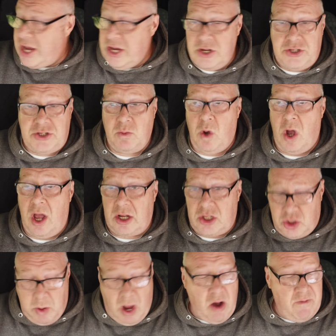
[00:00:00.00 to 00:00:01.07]
I used to
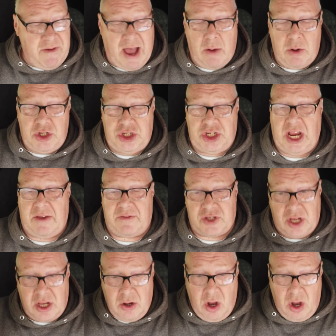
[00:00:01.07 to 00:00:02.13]
work 12-hour
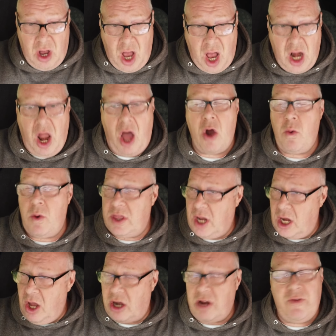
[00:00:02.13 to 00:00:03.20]
shifts along
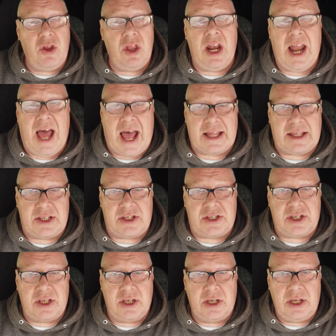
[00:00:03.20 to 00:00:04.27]
with a lot of other
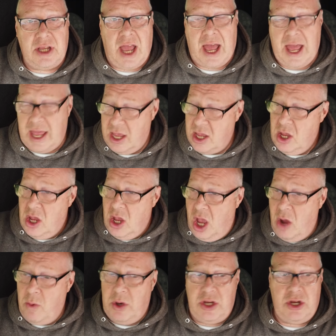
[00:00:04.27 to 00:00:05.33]
lads, yeah?
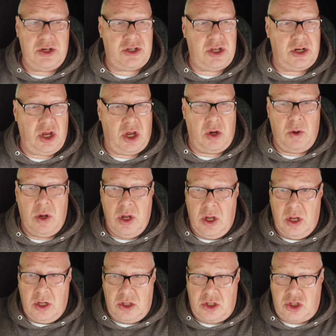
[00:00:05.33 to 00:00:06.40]
And we used to do
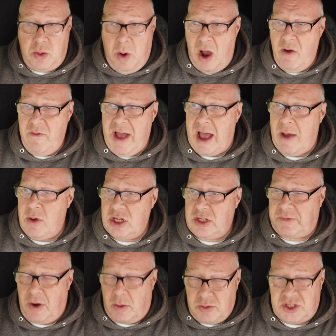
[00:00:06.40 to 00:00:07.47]
12
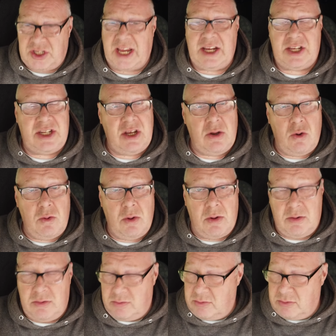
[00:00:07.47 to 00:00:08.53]
hours from 6 till